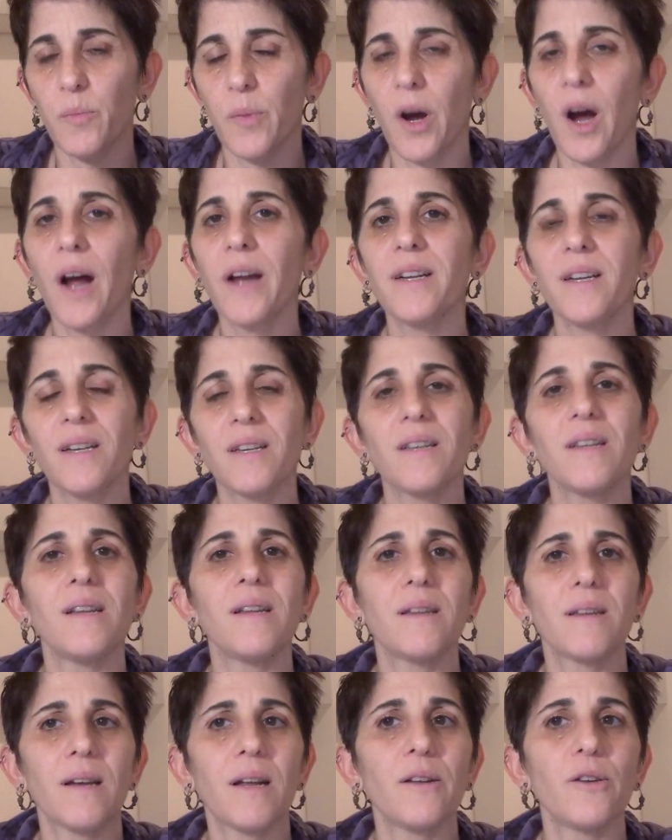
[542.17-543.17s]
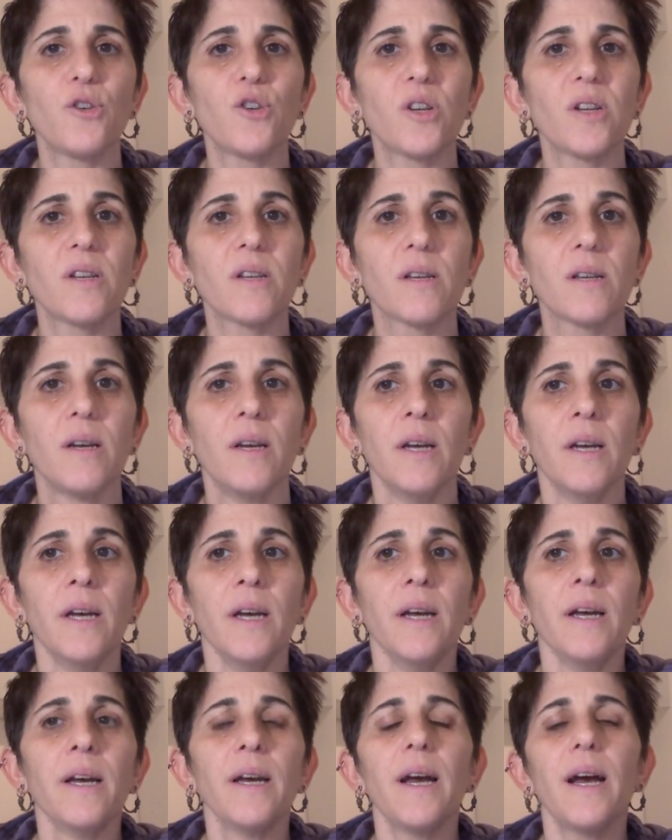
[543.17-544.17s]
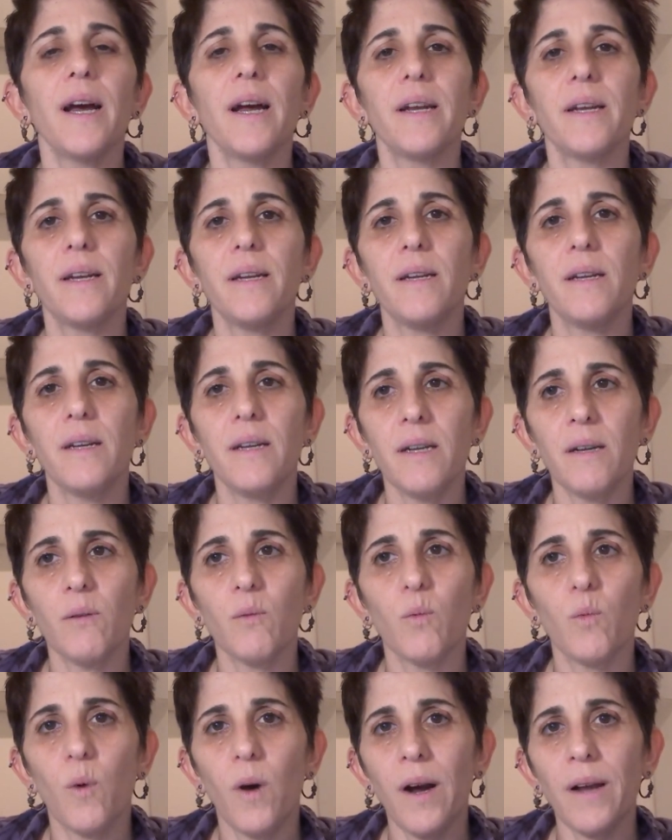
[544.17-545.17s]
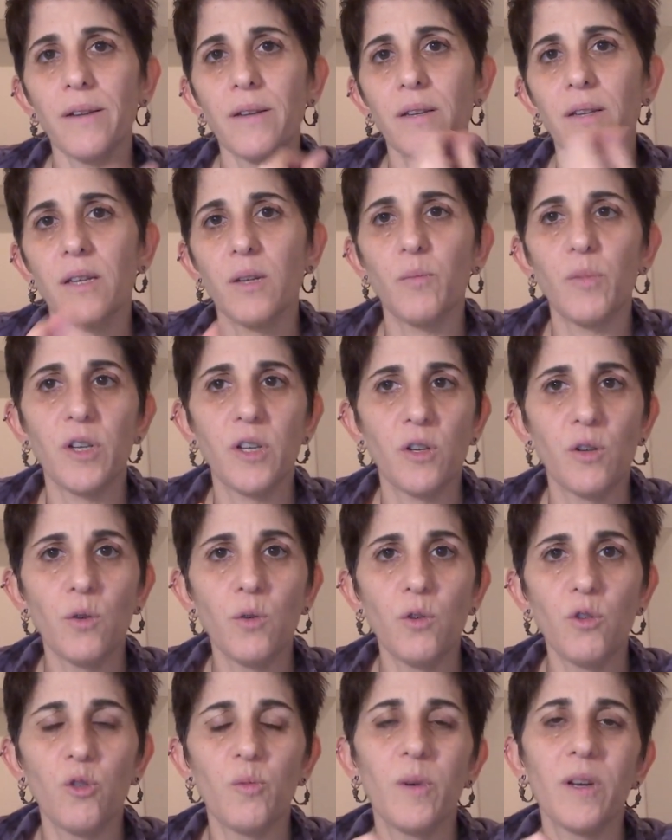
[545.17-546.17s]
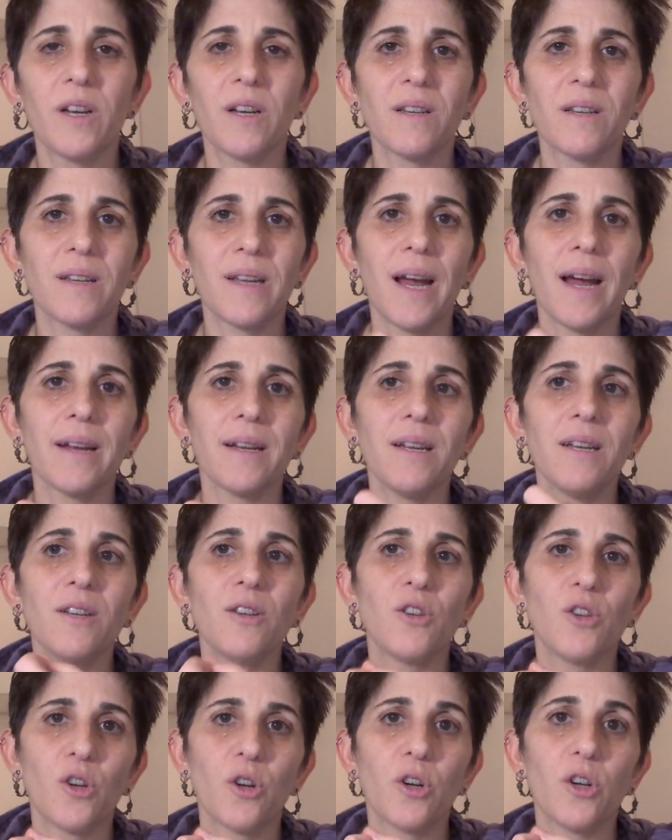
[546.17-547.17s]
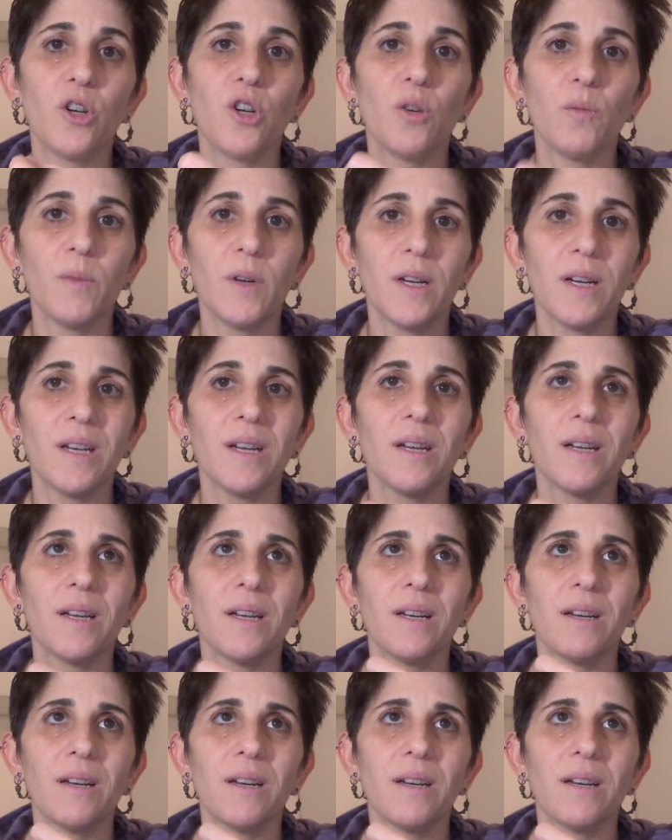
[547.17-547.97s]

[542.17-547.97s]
body is the intelligence and it wants to be soothed because that is your human